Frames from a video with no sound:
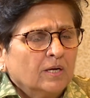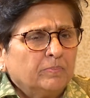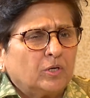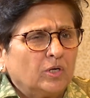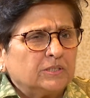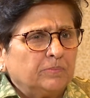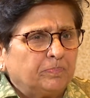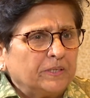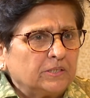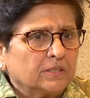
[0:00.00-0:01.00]
Because in
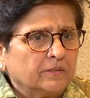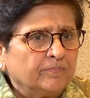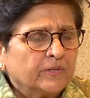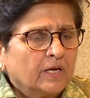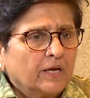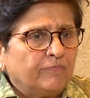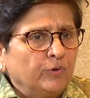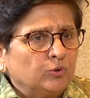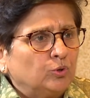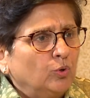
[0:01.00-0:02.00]
prison, if
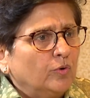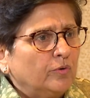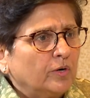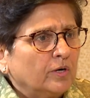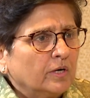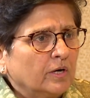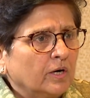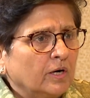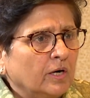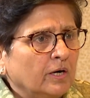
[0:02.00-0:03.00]
you do
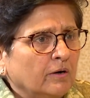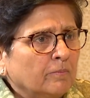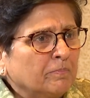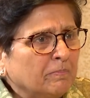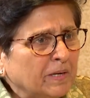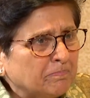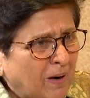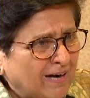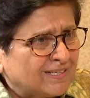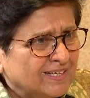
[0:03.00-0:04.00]

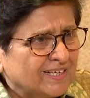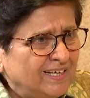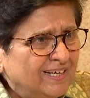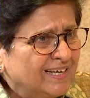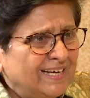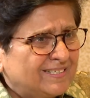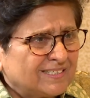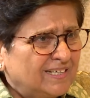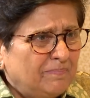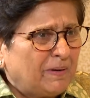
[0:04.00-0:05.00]
partly, it
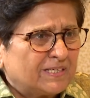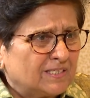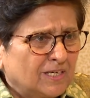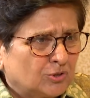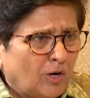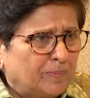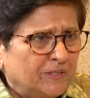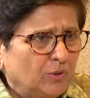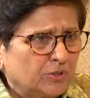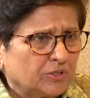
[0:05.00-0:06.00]
doesn't impact, it's a drop in
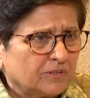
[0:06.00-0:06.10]
the ocean.